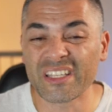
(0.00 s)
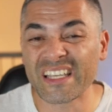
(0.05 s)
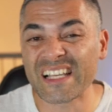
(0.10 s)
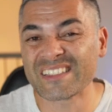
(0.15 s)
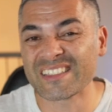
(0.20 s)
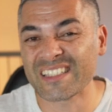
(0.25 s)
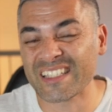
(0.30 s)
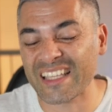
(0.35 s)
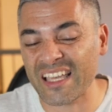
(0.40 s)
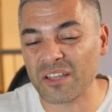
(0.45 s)

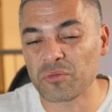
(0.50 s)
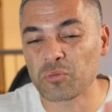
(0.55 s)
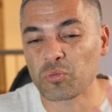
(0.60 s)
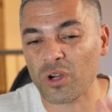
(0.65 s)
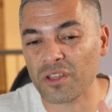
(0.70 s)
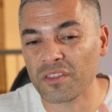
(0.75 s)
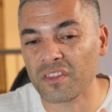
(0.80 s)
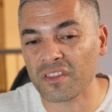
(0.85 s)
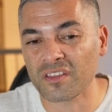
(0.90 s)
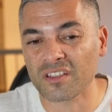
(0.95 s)
yet again,
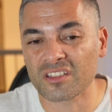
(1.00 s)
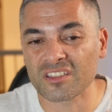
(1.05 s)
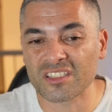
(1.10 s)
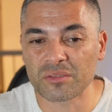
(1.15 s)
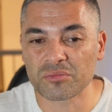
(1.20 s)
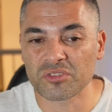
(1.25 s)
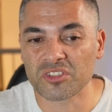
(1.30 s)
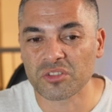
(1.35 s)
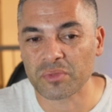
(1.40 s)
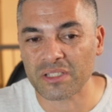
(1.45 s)
one thing that
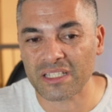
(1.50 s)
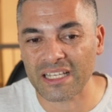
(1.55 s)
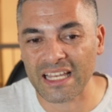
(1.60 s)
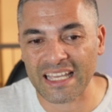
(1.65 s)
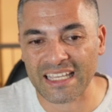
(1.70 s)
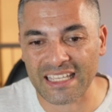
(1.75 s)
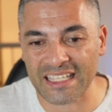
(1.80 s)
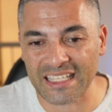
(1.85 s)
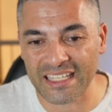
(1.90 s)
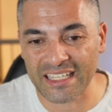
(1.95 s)
seems to be
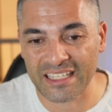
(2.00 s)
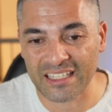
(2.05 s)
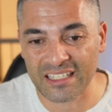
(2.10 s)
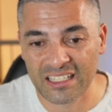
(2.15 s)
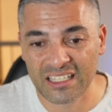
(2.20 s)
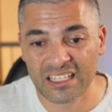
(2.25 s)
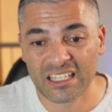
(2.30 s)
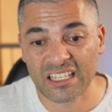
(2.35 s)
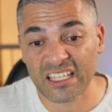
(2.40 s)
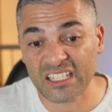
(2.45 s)
lacking here
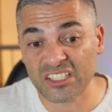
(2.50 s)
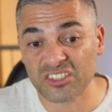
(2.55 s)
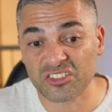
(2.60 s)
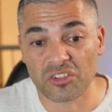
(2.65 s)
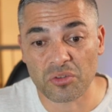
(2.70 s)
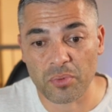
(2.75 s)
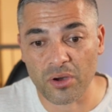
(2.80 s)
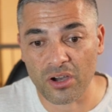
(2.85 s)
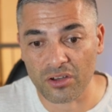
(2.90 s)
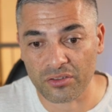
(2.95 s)
is
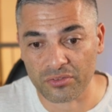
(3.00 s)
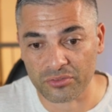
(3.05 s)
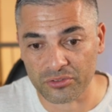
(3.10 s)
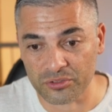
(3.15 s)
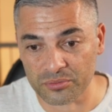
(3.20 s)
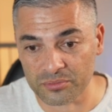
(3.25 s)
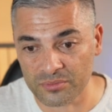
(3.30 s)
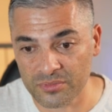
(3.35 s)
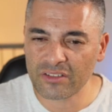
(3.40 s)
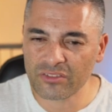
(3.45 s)
the
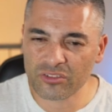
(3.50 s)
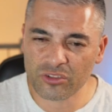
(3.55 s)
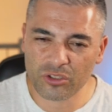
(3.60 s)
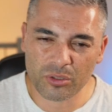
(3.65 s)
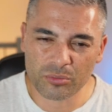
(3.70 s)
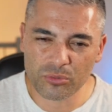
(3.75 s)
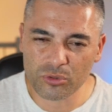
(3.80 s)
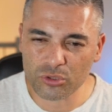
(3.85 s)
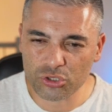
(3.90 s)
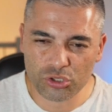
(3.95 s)
bathroom. Even though
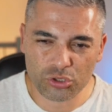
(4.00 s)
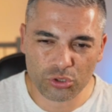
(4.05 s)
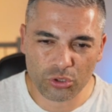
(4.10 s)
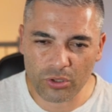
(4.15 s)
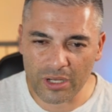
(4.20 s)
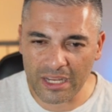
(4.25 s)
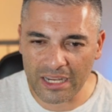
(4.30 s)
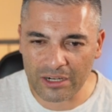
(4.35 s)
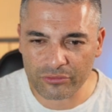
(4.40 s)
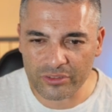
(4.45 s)
I'm not
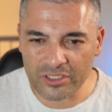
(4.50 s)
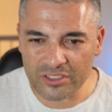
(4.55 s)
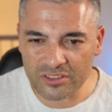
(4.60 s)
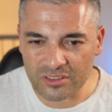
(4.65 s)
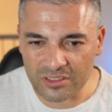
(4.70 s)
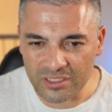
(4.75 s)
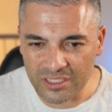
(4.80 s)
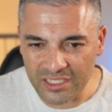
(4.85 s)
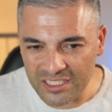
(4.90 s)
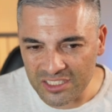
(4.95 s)
sure how
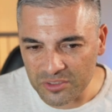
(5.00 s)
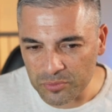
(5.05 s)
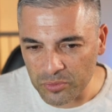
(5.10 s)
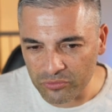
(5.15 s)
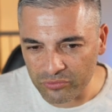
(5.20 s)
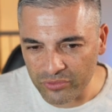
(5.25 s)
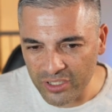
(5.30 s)
recently it has been